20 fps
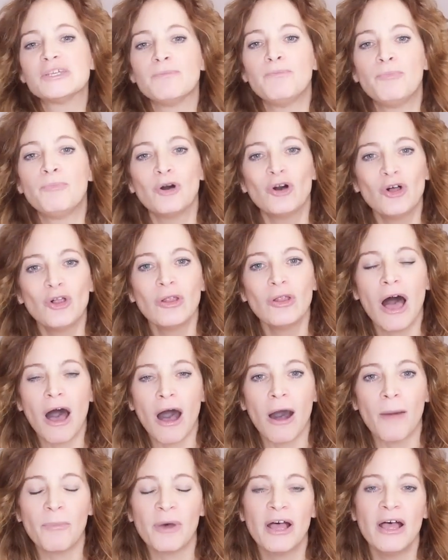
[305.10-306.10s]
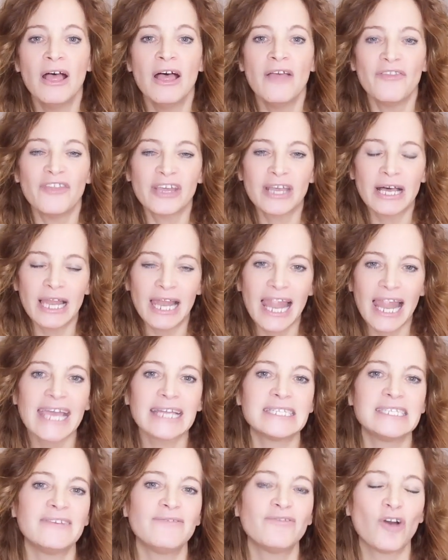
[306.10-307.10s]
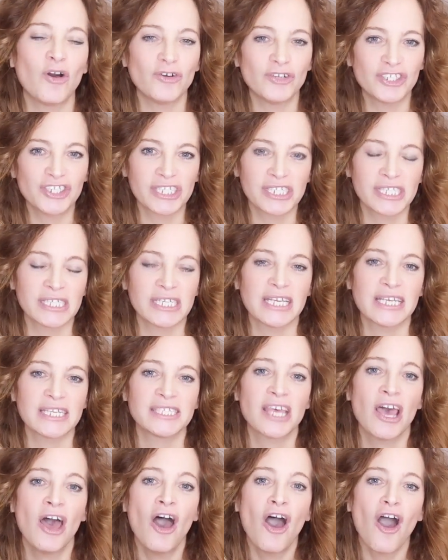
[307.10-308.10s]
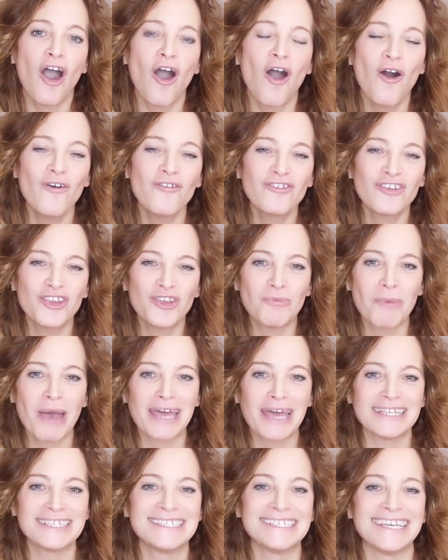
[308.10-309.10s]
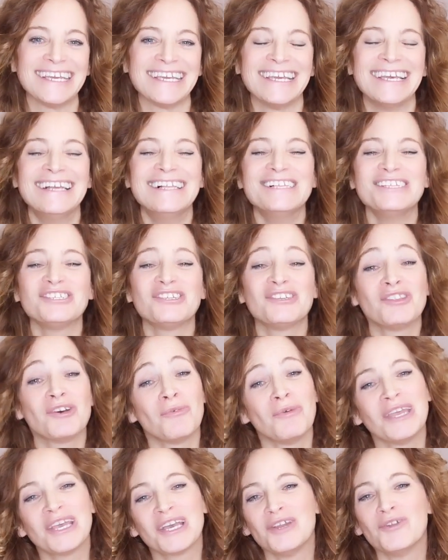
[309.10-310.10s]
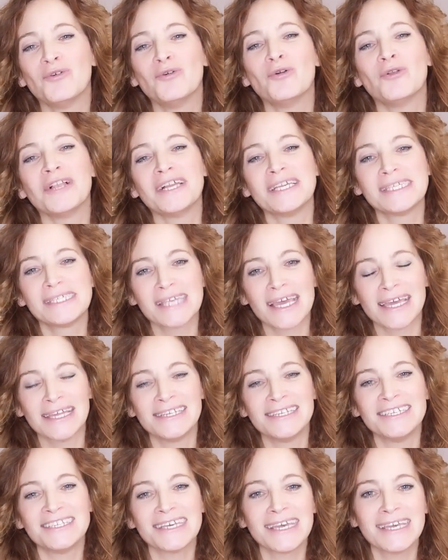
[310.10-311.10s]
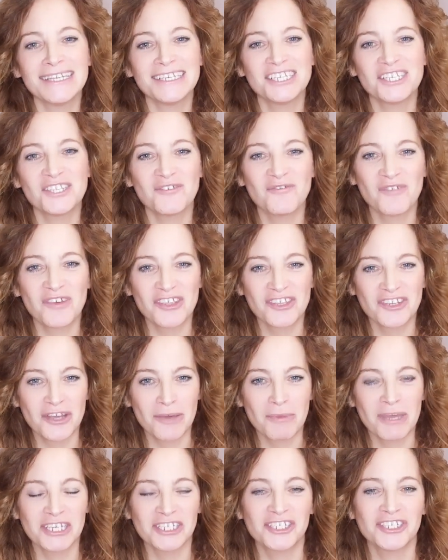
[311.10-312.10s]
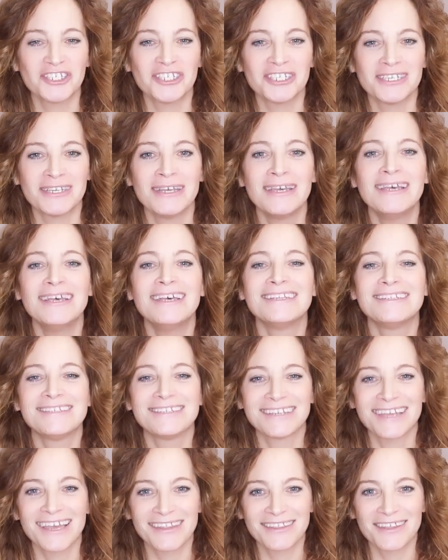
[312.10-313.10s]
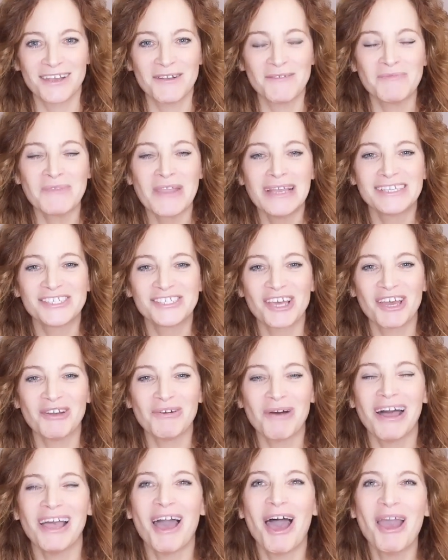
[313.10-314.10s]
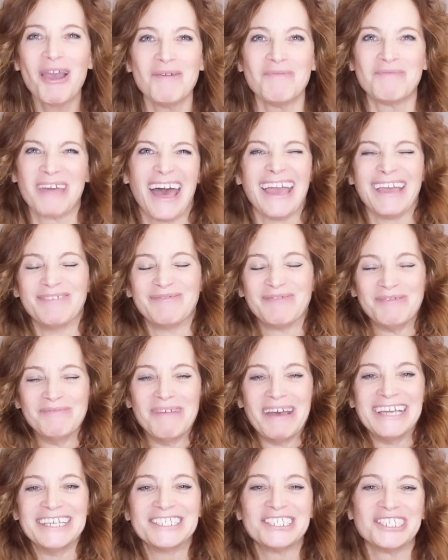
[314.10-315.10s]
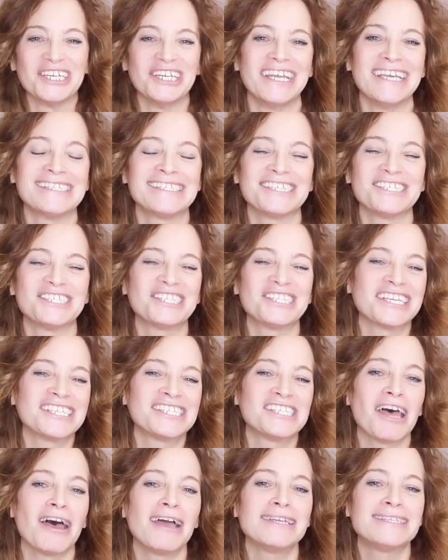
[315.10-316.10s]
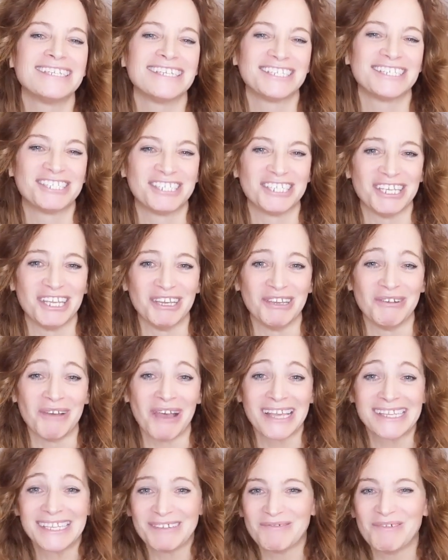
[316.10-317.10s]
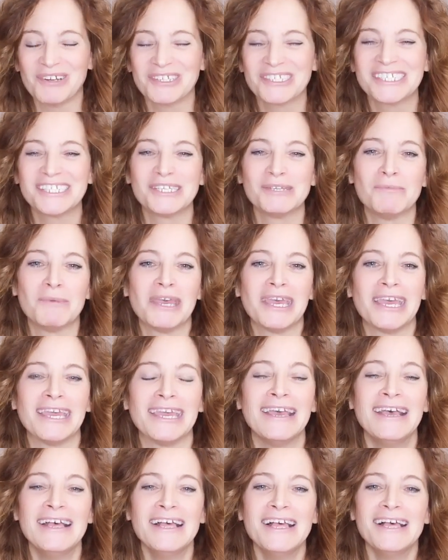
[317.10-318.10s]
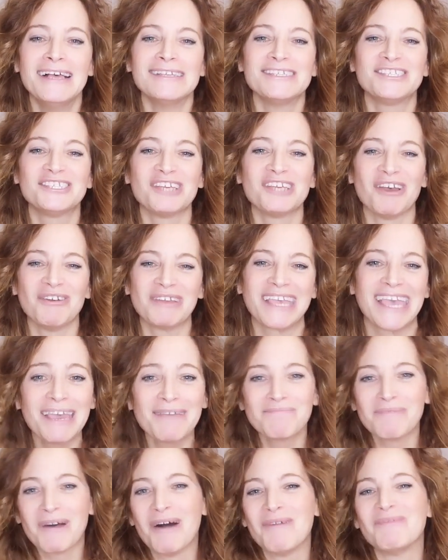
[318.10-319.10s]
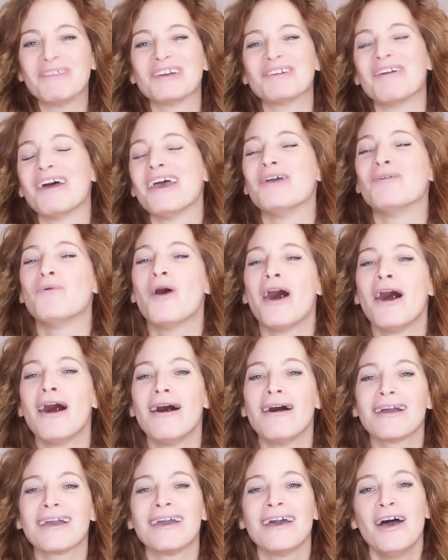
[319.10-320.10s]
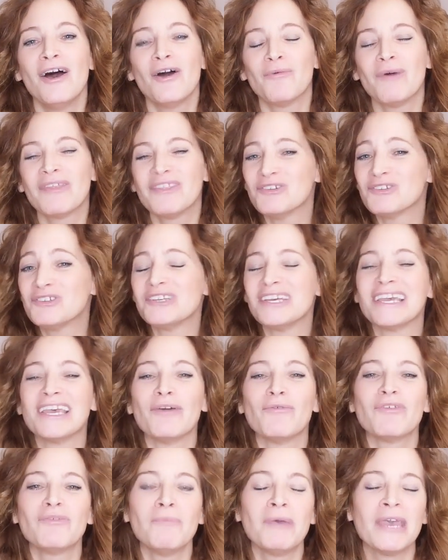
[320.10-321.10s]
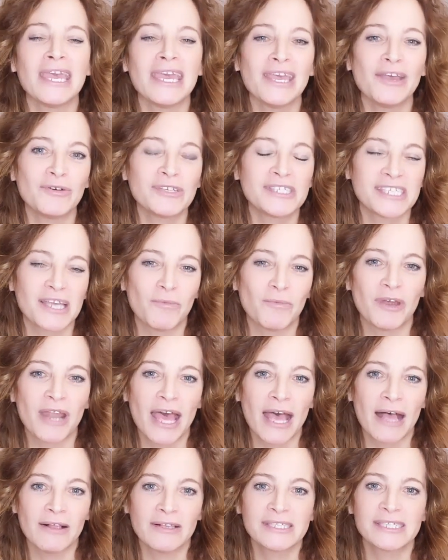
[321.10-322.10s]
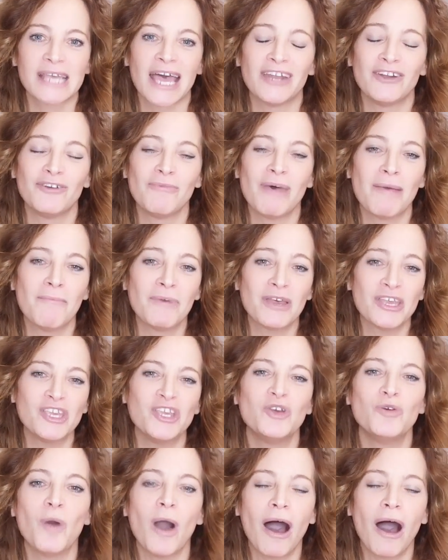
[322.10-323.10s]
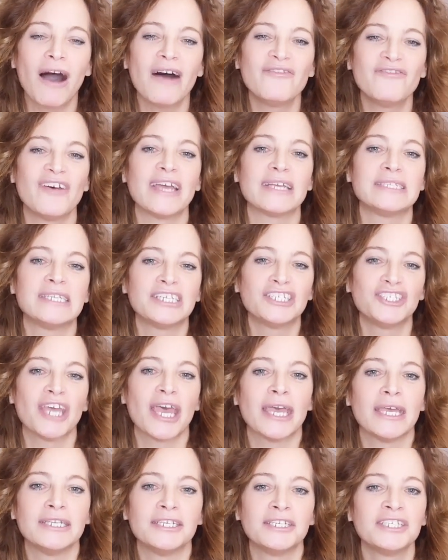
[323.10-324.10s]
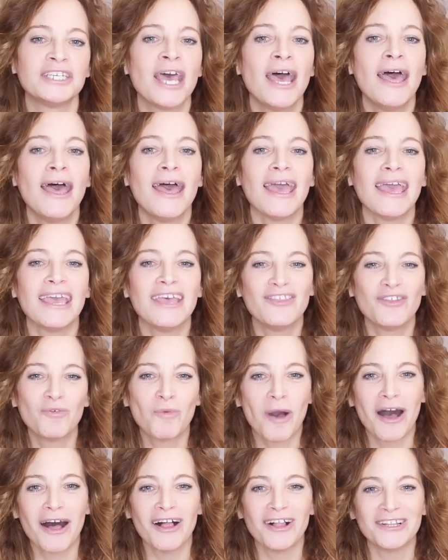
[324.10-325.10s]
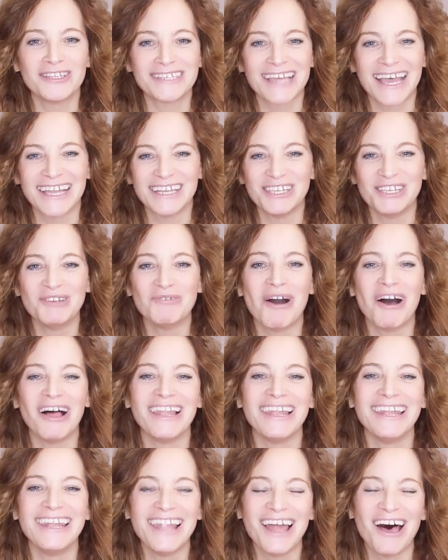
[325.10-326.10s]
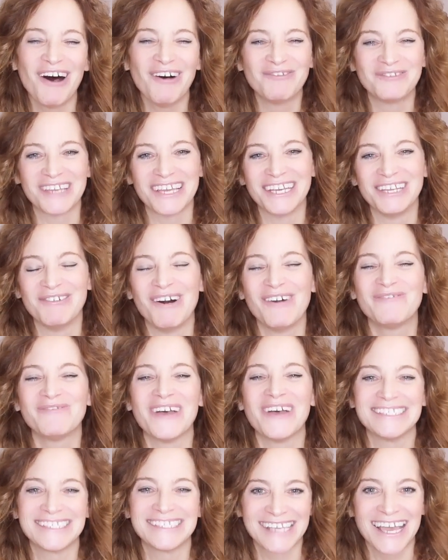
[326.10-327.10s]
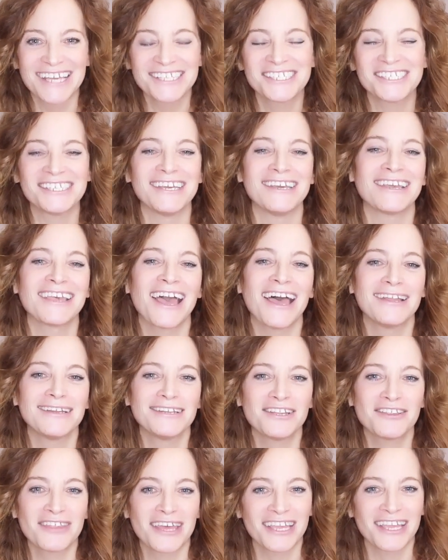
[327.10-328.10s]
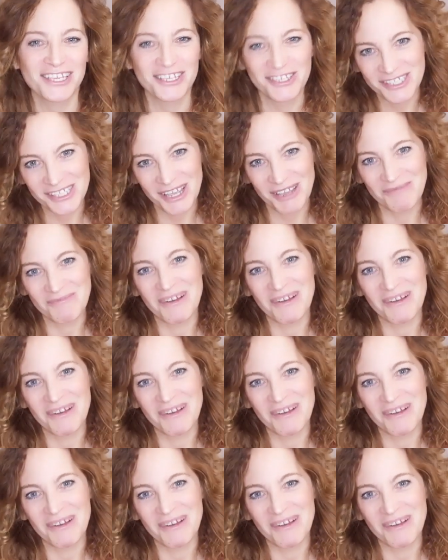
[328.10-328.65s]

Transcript: to pull up the collective consciousness of humanity so that we can all ascend into the fifth dimension together. So I hope that information is as exciting to you as it was to me. So keep up the great work, whether you're doing it with me or someone else. And remember, you are affecting change in the world and you are loved and you are fantastic. And thank you so